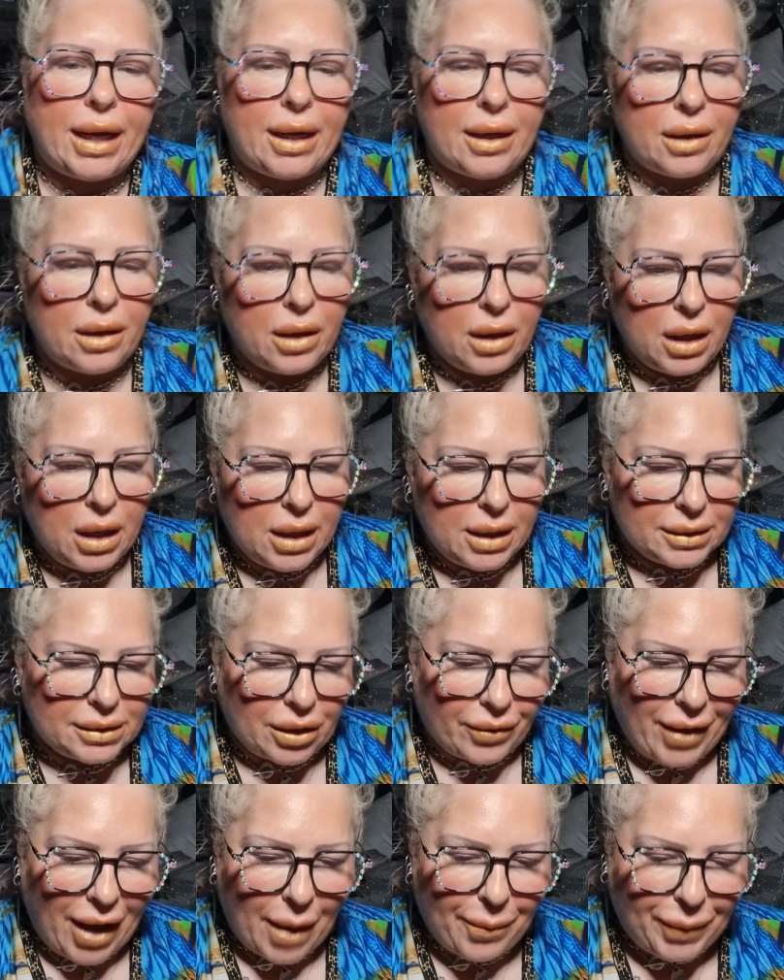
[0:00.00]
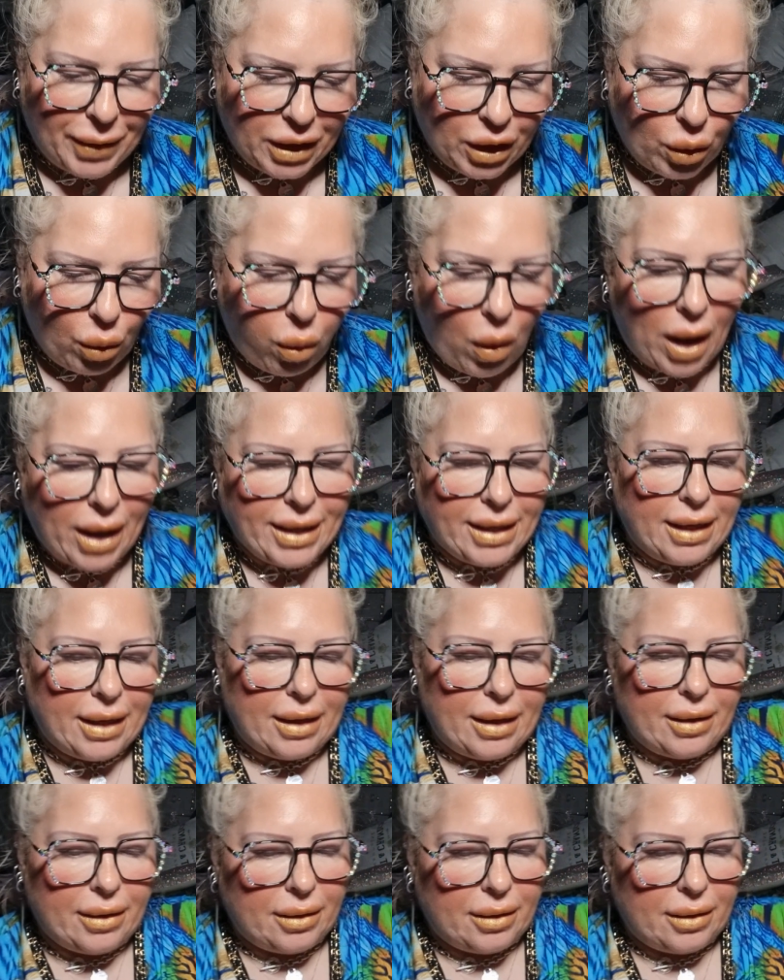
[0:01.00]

in. So that'd be your weight.